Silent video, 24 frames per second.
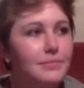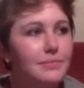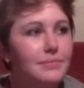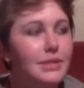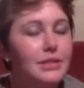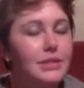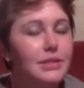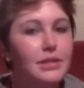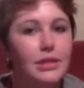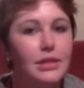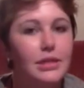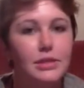
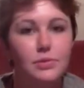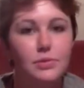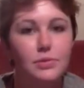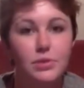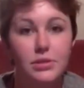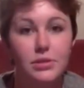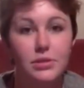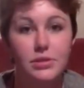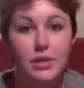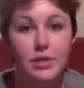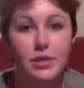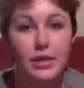sex
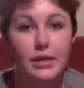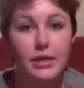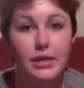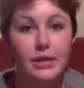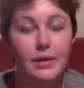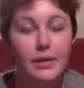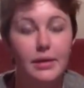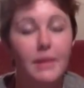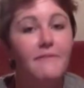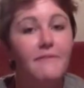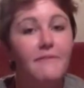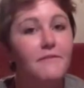was
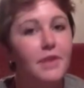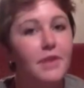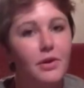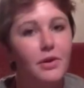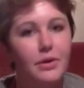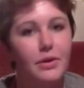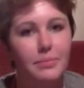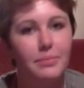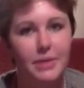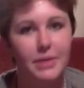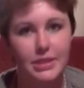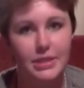a
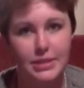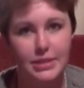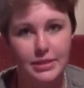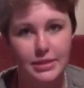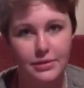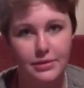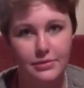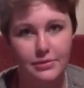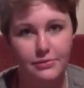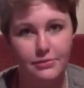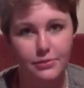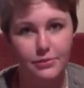very big
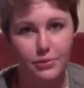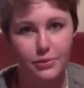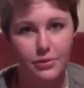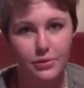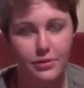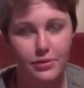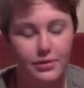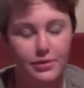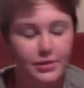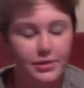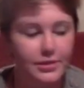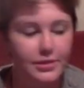deal
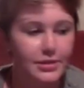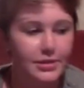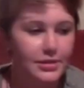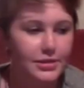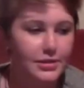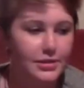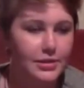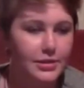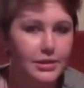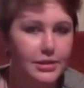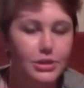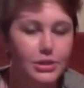for
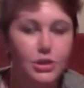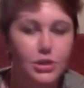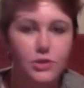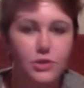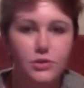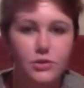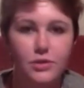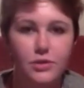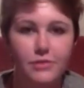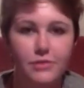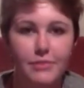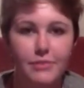the
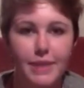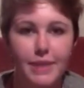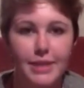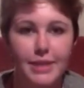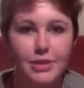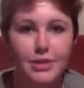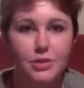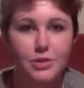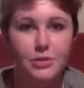children of my age